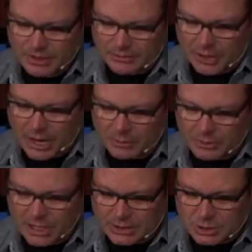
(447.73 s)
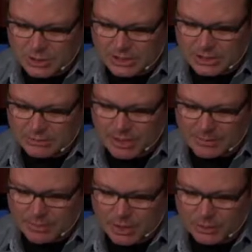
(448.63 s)
For I will not trust in my
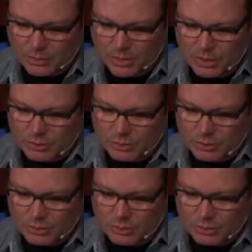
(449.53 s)
bow,